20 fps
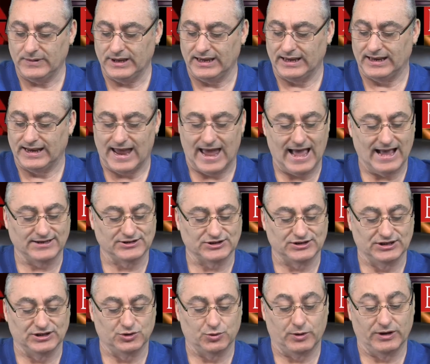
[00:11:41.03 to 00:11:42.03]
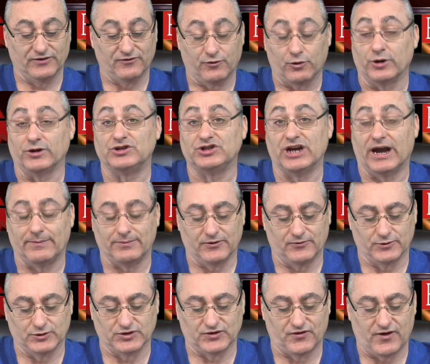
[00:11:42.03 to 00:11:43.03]
24th chapter,
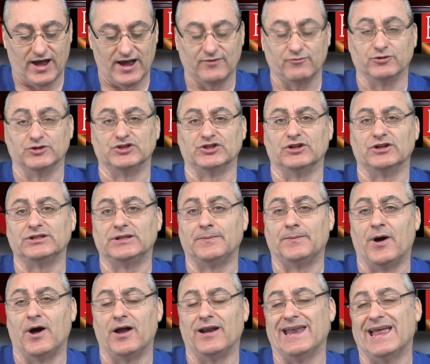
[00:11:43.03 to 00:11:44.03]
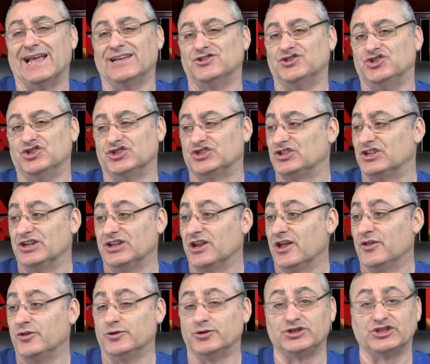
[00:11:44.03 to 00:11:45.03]
verse 5, was looked upon as just
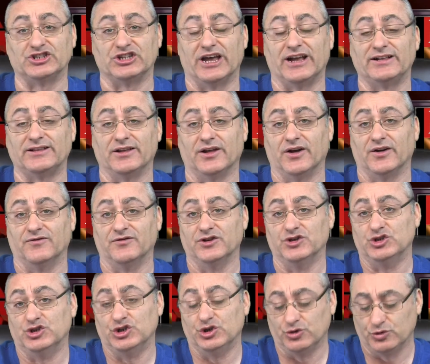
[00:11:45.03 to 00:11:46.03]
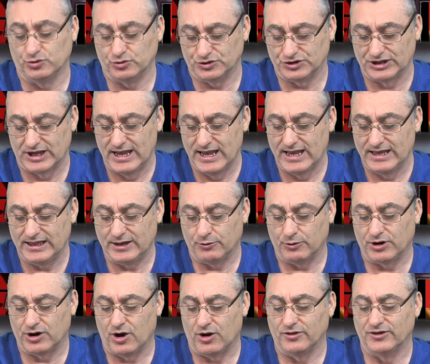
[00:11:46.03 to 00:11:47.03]
another sect of the Jews. They
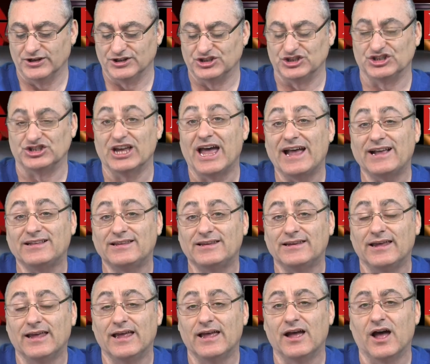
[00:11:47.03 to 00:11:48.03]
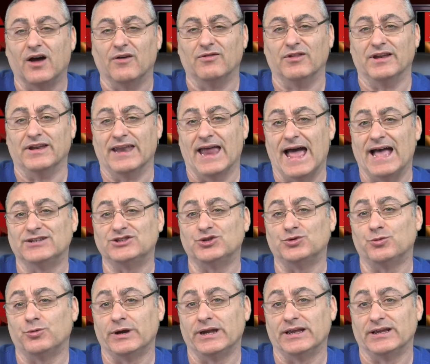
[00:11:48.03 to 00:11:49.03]
were called the sect of the
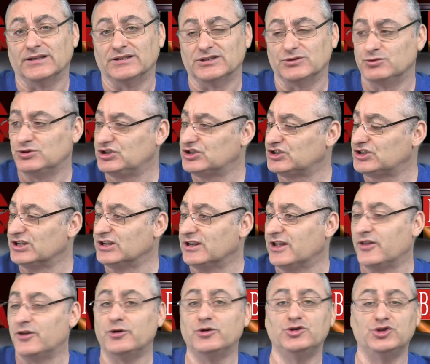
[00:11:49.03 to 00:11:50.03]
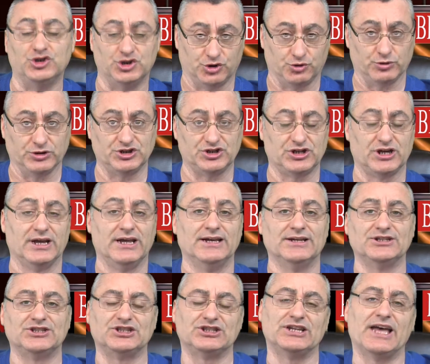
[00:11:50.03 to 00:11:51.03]
Nazarenes. It was just another Jewish
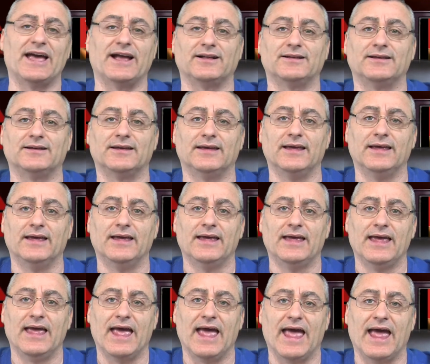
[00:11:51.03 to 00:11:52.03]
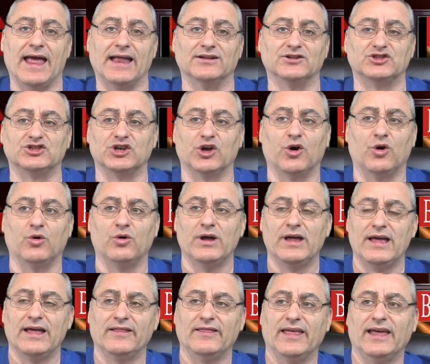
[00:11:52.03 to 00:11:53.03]
sect. And so
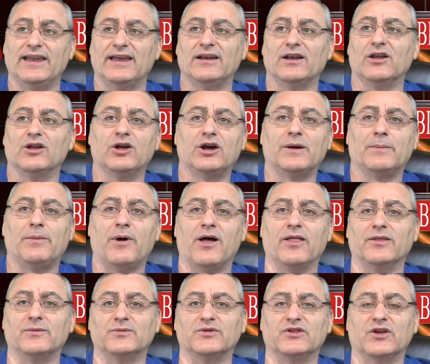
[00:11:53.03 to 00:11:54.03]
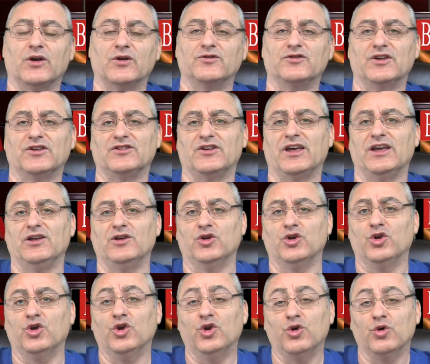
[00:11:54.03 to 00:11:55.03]
they didn't look upon themselves as a
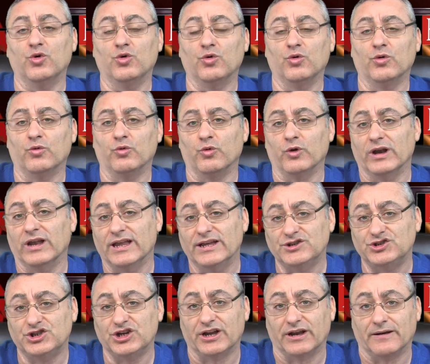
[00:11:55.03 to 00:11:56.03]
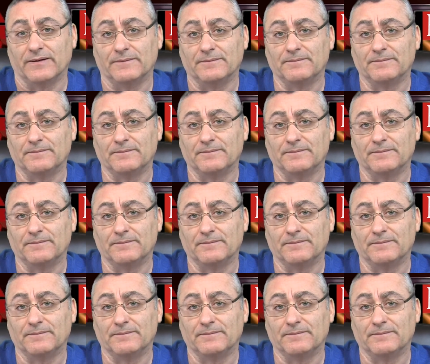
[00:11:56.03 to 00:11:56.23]
new religion.